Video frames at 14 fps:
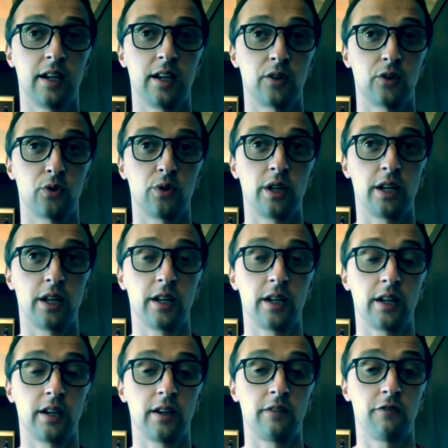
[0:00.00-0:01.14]
to
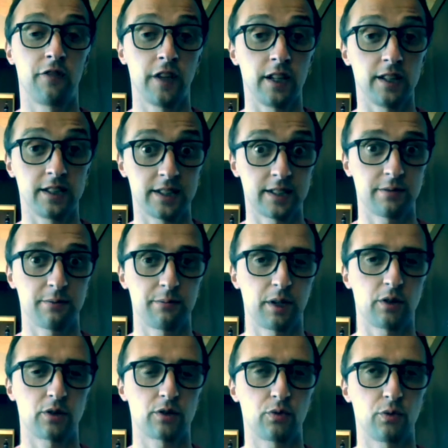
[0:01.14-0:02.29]
the field,
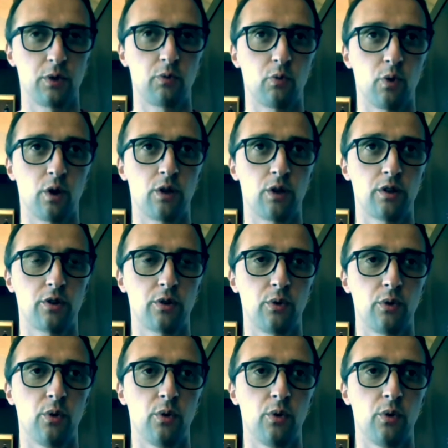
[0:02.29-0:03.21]
because we want to